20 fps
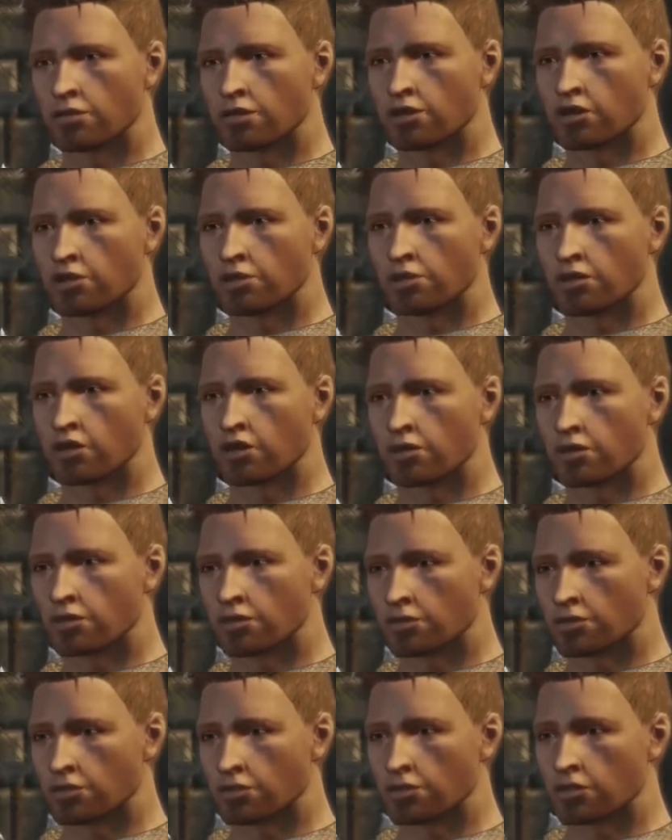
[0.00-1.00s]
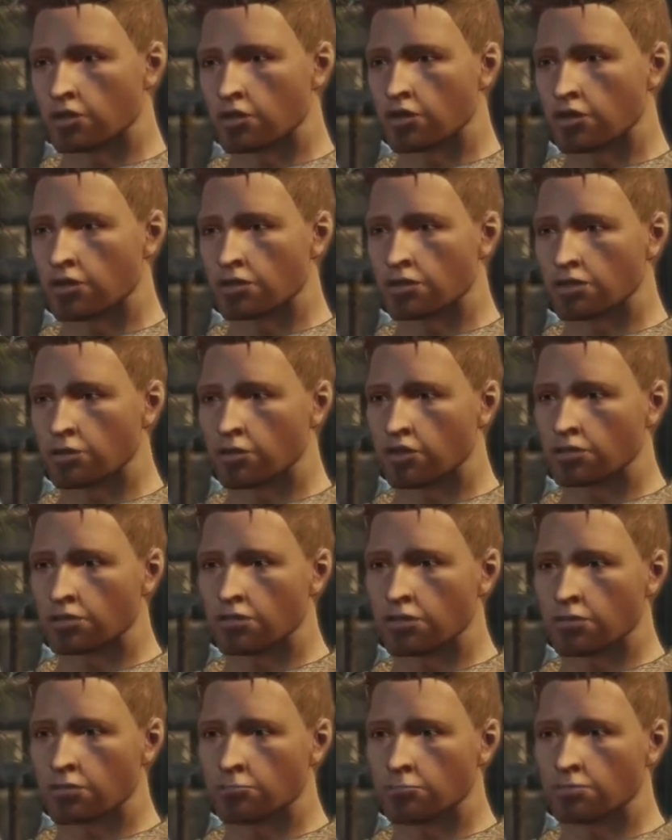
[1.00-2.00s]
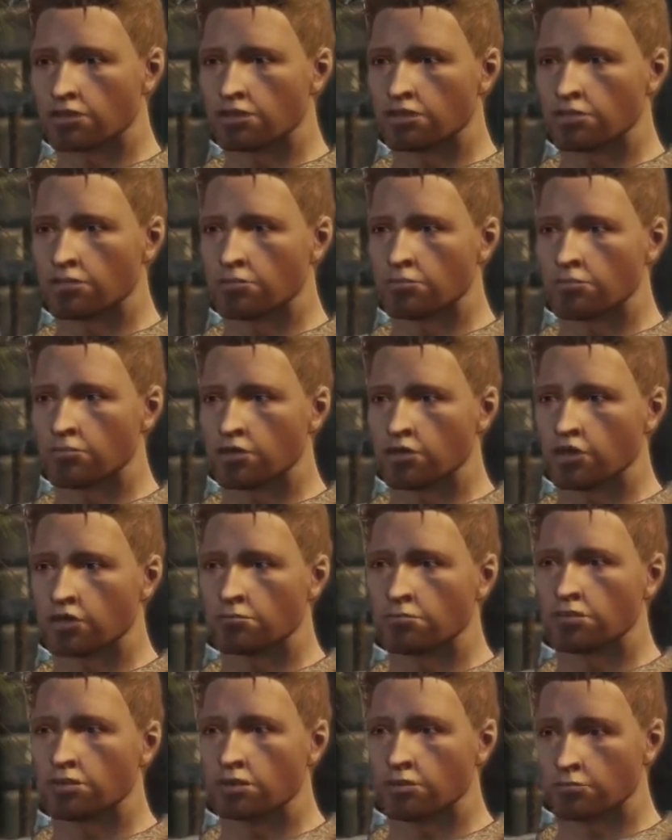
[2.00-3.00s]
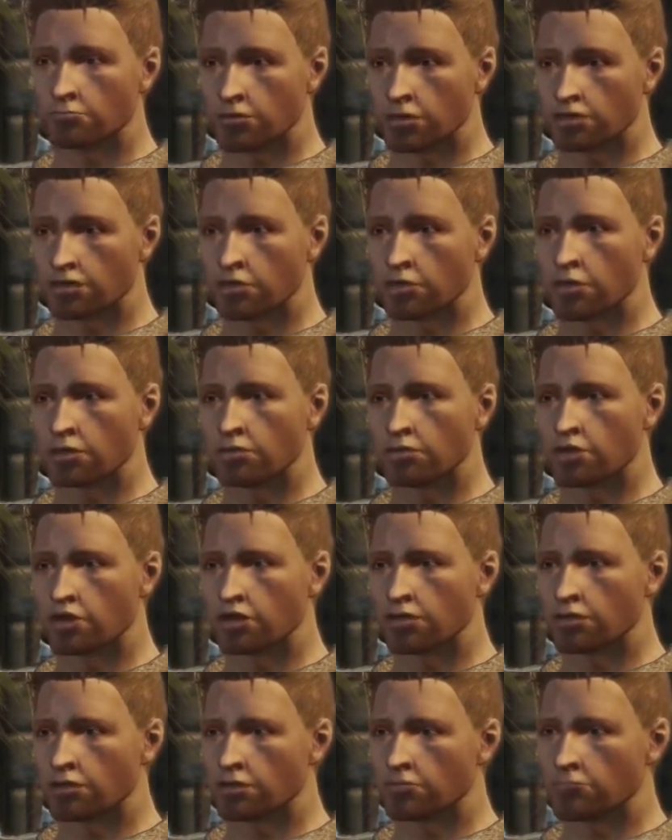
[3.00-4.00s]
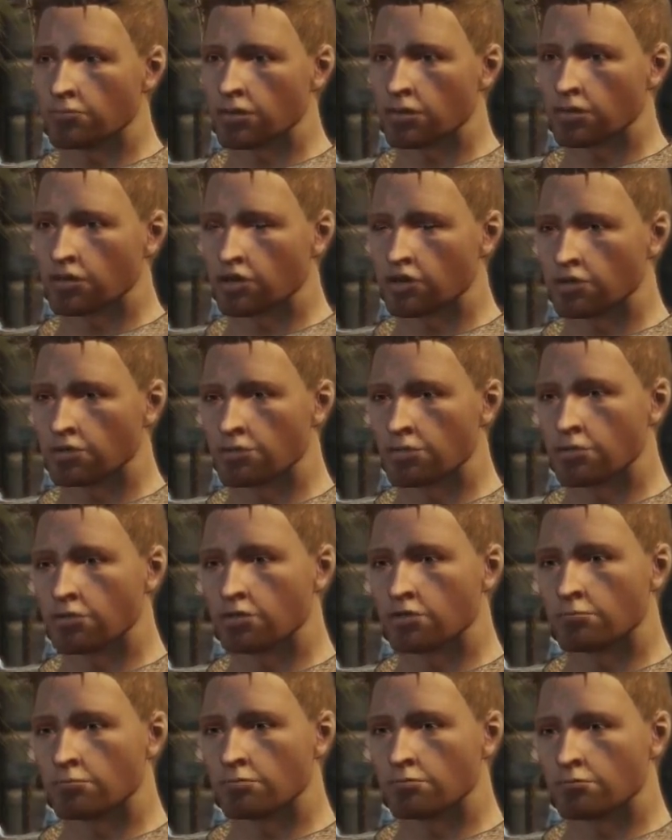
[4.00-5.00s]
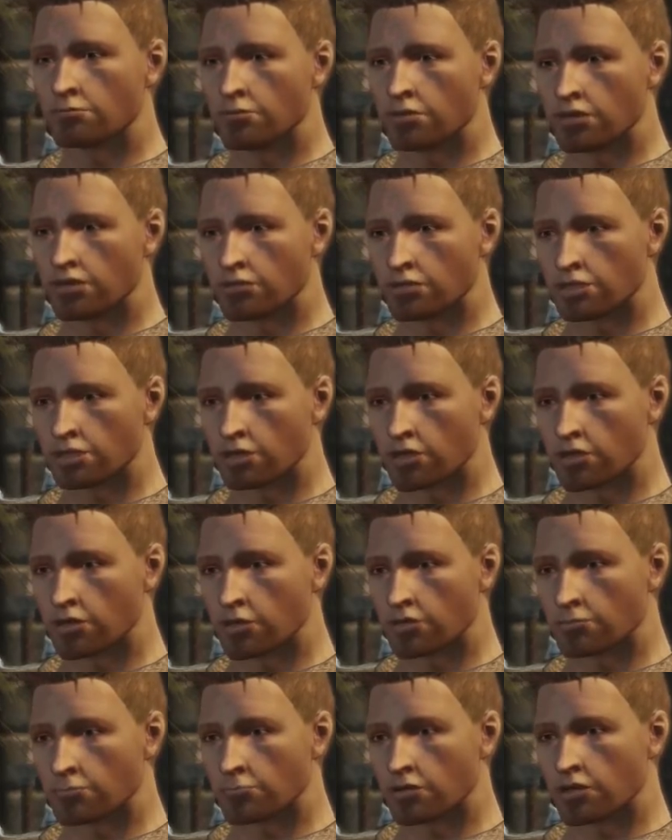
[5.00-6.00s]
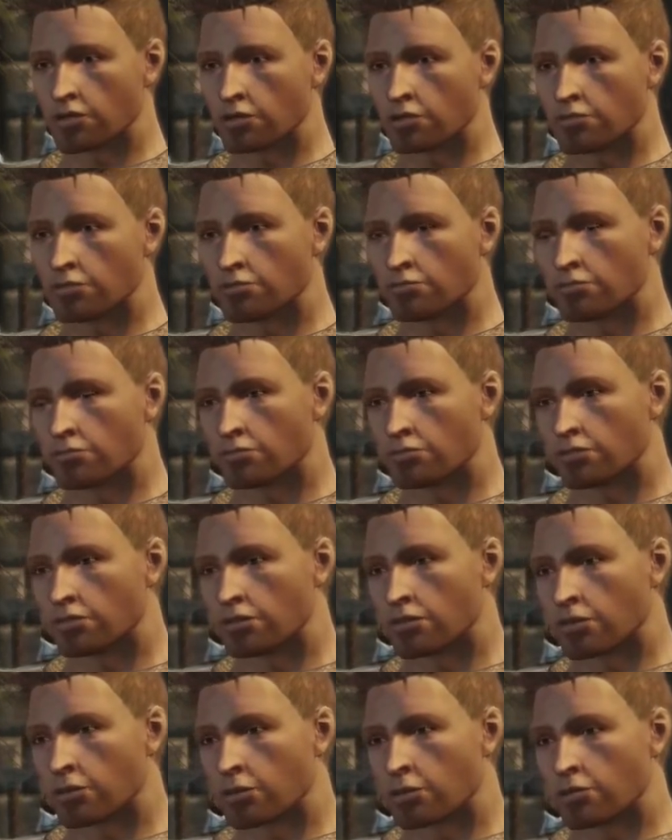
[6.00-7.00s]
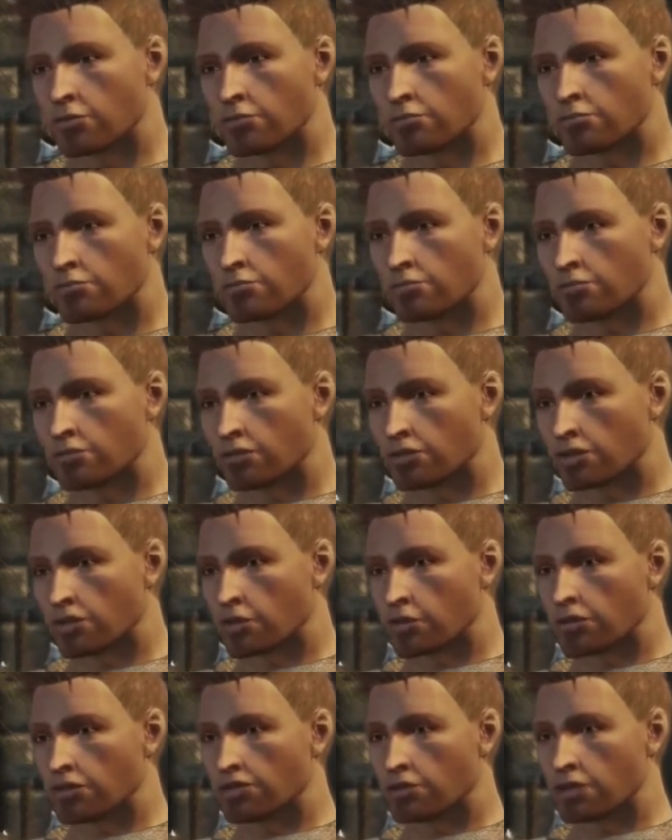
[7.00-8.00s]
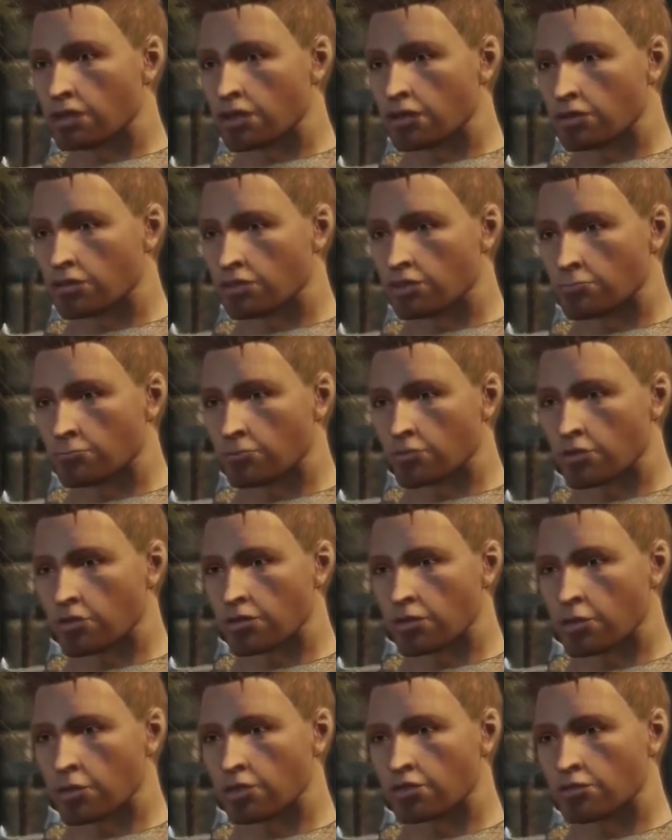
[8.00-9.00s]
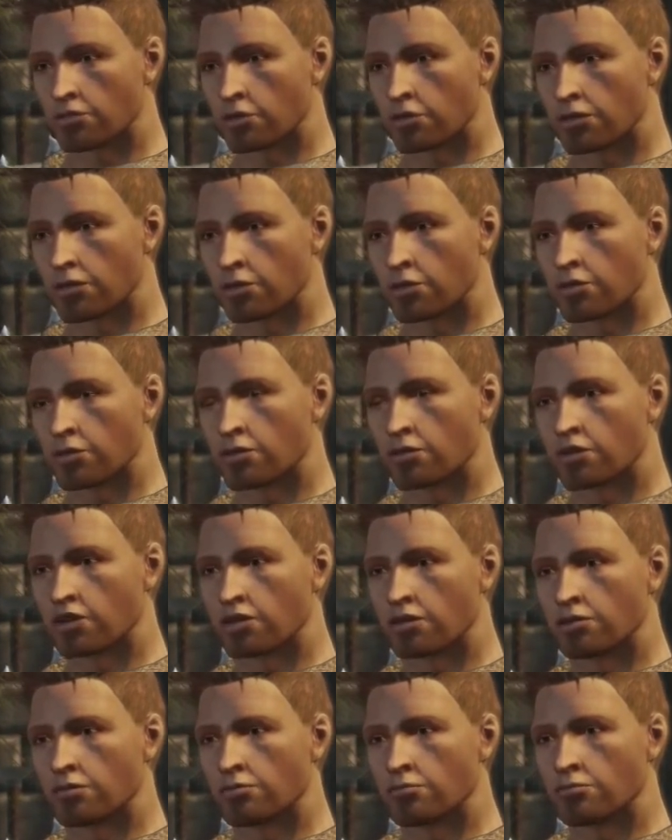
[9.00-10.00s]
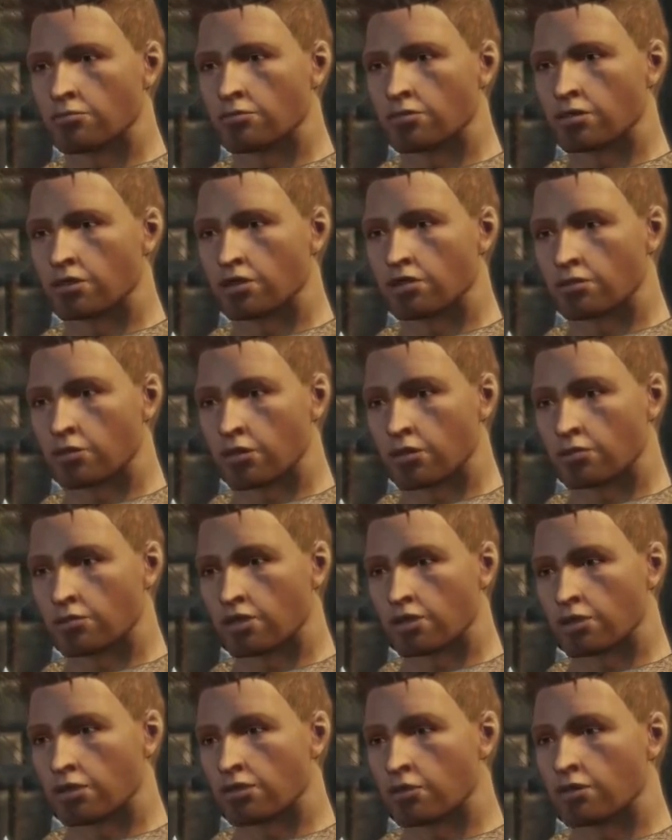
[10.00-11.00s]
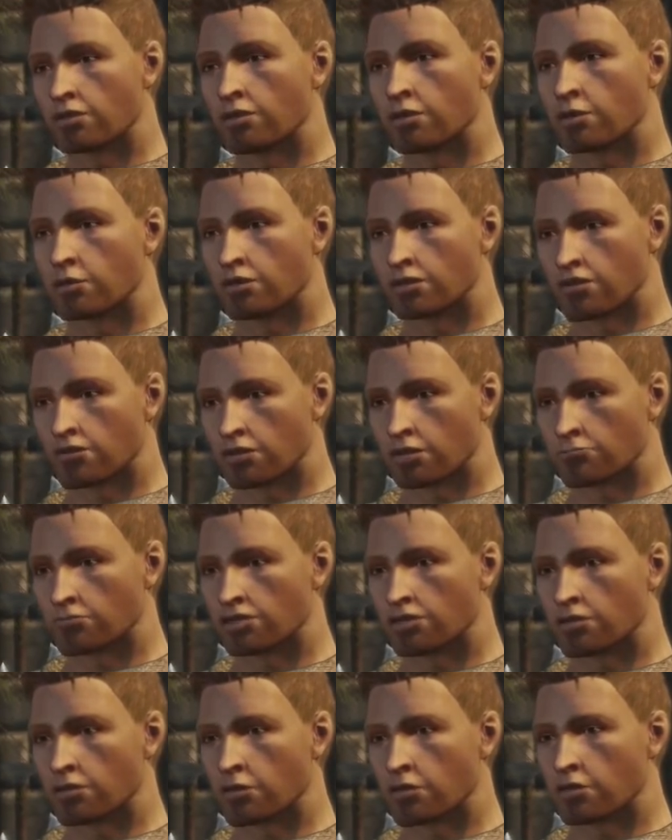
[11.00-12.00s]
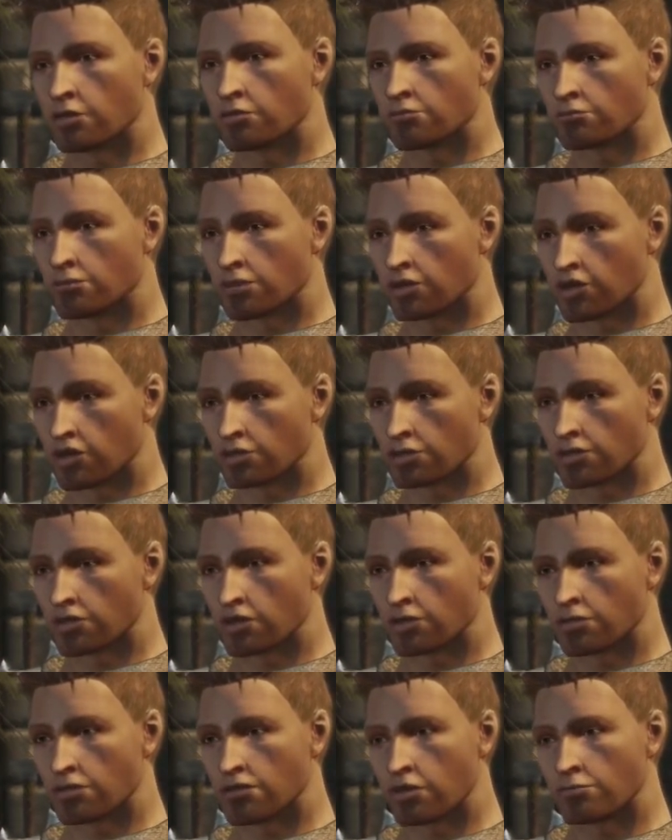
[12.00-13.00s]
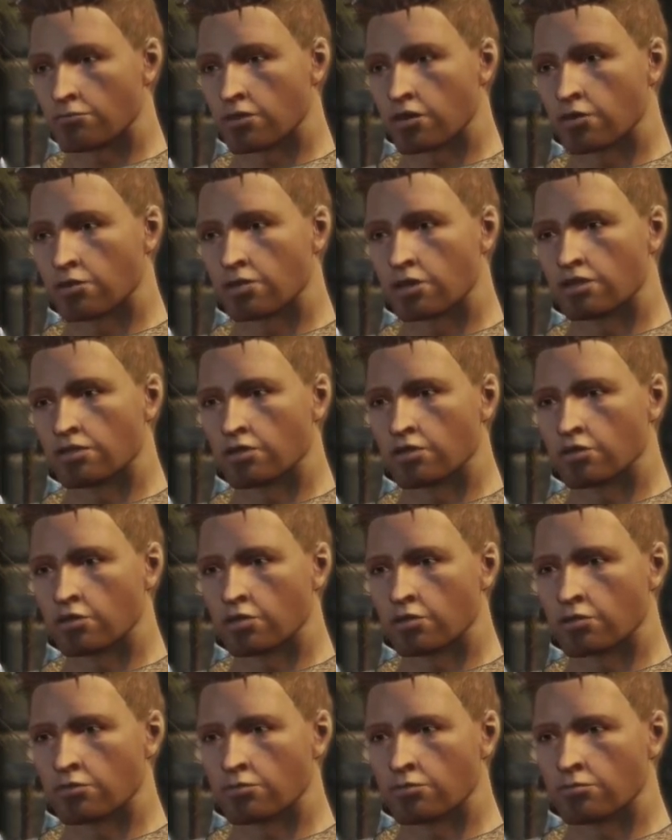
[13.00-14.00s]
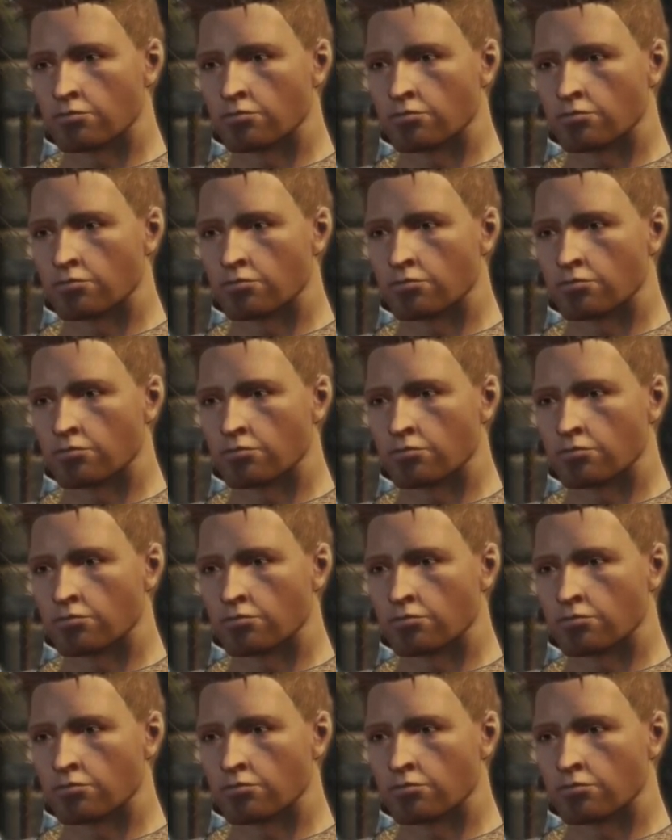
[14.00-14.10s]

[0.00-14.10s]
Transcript: Duncan saw I wasn't happy, and figured my training against mages could double for fighting Darkspawn. Now, here I stand, a proud Grey Warden. It's funny that he has Templar abilities, even though he doesn't take lyrium.